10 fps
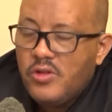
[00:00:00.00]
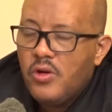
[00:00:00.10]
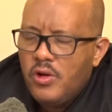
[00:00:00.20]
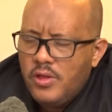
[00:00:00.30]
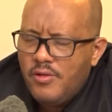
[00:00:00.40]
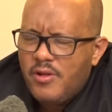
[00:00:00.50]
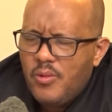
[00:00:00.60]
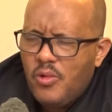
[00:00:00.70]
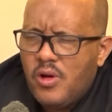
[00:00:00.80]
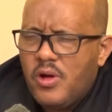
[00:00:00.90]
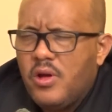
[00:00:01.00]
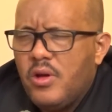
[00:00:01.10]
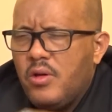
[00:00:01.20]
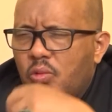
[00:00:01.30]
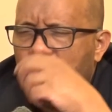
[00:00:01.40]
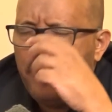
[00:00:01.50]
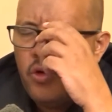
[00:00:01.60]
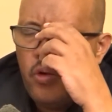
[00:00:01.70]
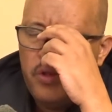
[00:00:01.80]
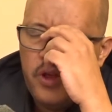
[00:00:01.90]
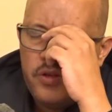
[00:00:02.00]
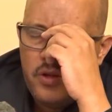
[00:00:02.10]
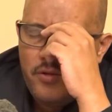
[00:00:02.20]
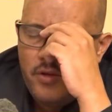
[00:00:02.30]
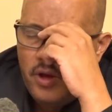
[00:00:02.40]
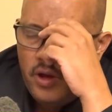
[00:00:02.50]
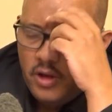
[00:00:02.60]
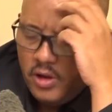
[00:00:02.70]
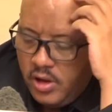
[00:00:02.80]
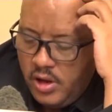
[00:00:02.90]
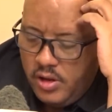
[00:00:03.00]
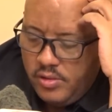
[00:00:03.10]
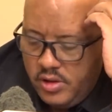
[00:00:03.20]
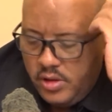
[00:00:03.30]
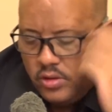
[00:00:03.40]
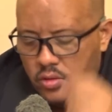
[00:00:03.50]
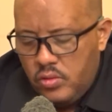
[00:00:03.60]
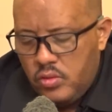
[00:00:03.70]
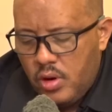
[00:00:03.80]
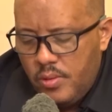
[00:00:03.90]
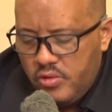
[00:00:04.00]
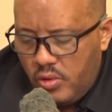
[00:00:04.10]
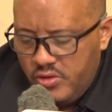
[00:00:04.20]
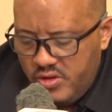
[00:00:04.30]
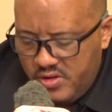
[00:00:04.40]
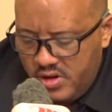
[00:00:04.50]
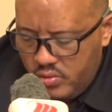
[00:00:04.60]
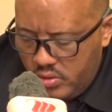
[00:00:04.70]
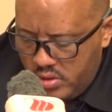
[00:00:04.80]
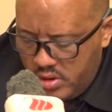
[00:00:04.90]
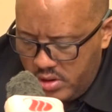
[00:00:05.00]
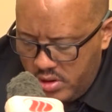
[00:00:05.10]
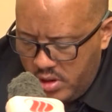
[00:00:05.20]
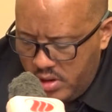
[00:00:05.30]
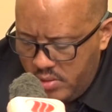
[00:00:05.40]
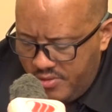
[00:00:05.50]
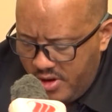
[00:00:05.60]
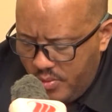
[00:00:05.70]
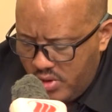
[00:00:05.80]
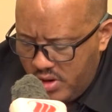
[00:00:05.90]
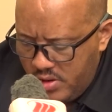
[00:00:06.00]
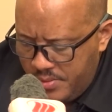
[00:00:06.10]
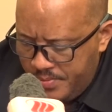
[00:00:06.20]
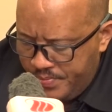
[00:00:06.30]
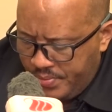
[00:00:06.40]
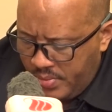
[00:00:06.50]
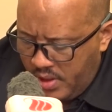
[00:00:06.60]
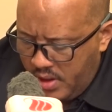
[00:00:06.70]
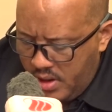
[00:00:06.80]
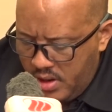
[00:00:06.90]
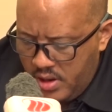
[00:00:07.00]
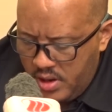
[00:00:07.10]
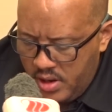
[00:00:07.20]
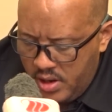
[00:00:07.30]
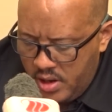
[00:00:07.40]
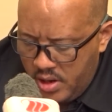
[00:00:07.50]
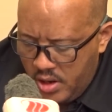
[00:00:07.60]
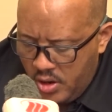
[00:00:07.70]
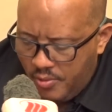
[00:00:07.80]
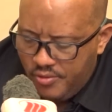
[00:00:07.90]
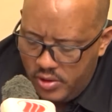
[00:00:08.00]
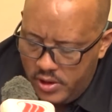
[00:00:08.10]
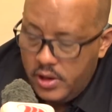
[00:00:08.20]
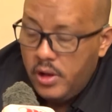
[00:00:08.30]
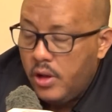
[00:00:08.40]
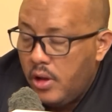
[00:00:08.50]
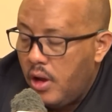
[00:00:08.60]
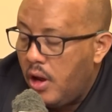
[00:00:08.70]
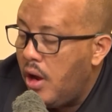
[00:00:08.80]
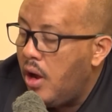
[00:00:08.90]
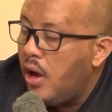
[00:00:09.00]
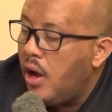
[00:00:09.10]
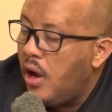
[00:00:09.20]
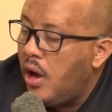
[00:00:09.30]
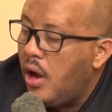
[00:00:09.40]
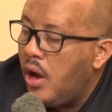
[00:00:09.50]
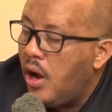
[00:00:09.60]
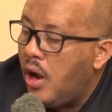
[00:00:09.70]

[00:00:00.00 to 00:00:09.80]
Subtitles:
so in the framework, within the context of the Durable Solutions Network framework. Hopefully, the